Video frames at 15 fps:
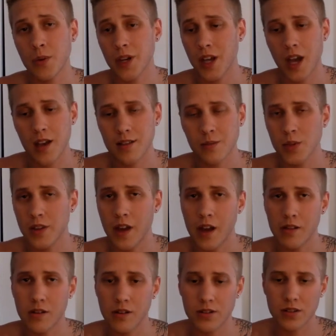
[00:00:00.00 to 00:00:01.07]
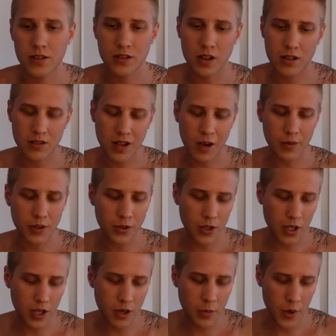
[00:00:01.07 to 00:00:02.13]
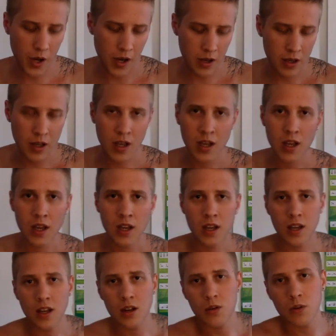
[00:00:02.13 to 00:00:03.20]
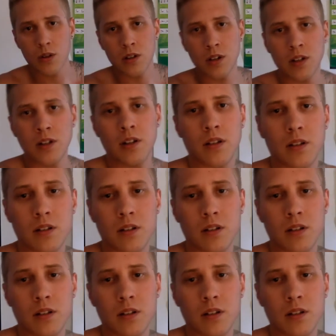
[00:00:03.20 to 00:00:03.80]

Like, it hasn't been that long since I stopped doing it, but it would,